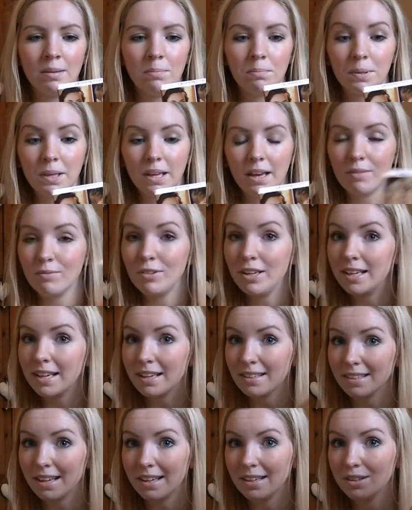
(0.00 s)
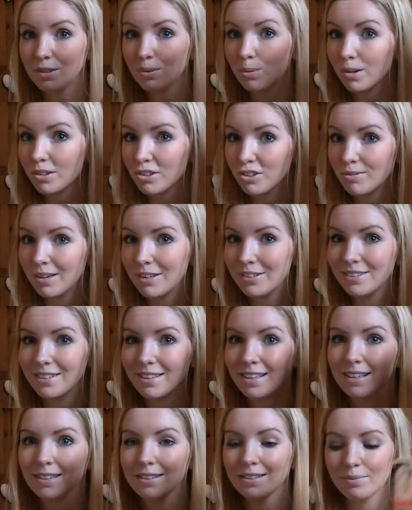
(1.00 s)
But yeah, I'm really excited to watch the rest
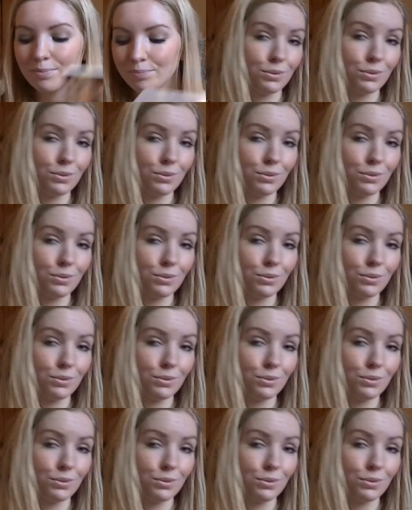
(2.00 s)
of this.